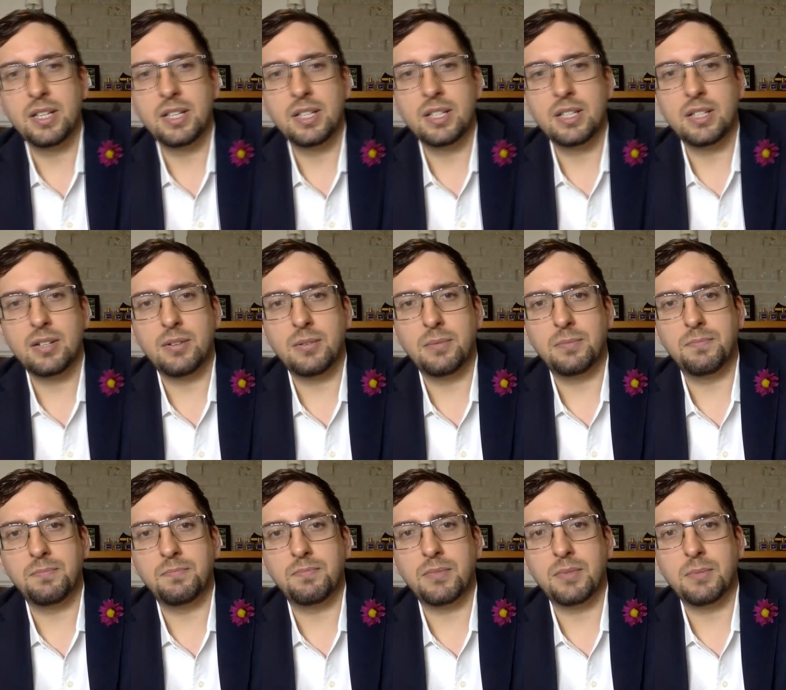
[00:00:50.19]
So
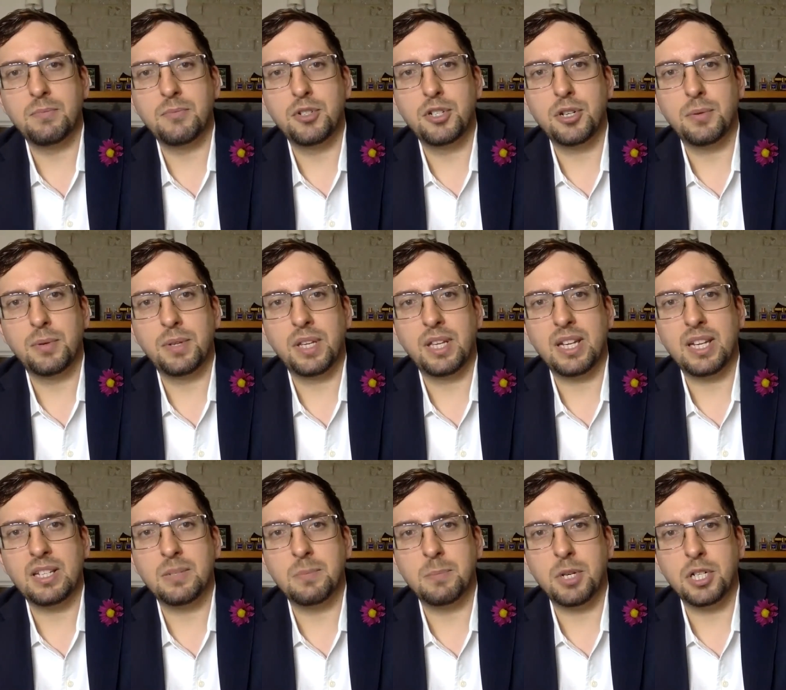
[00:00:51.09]
I'm showing it
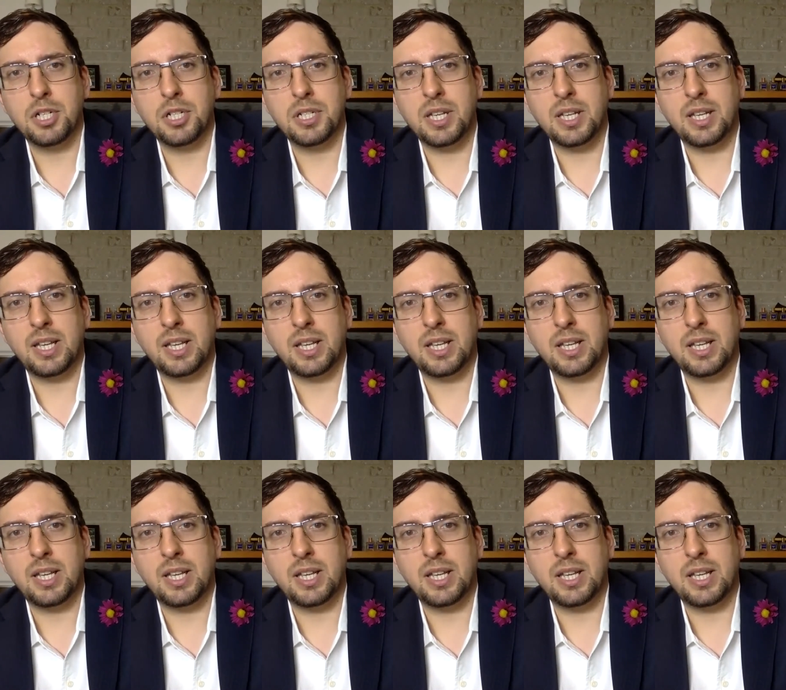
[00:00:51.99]
as much as I